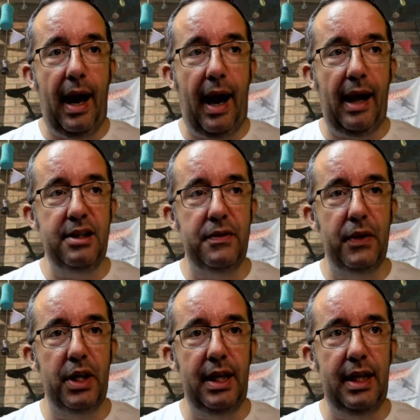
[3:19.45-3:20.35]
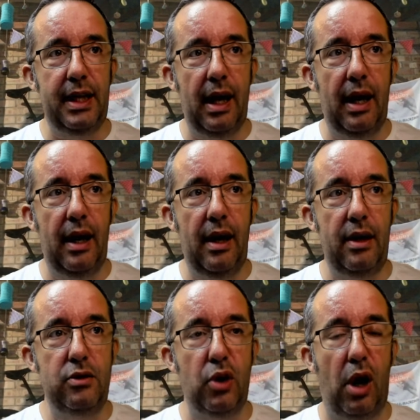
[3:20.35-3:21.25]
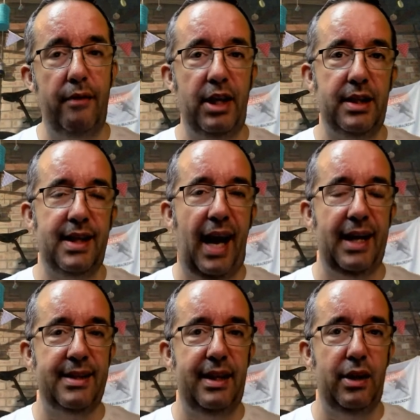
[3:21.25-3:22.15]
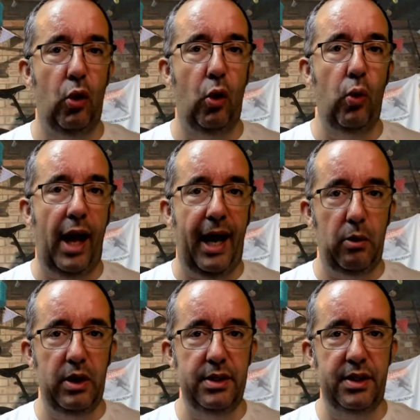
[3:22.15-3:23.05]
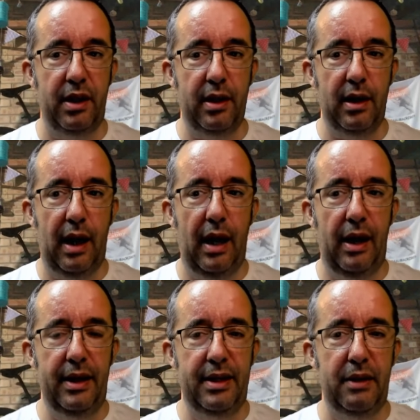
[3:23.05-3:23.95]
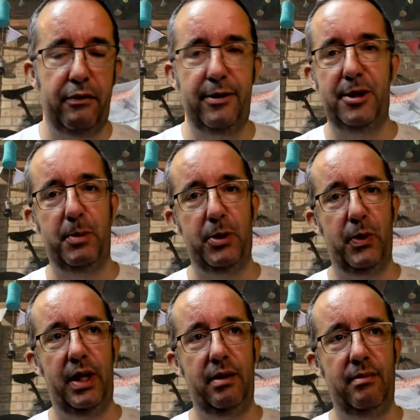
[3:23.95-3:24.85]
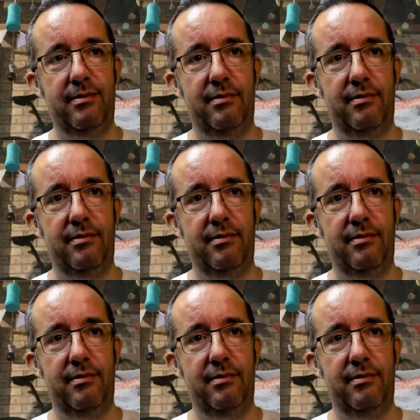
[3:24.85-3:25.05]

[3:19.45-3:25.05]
As for the driving a taxi all hours, the difference between,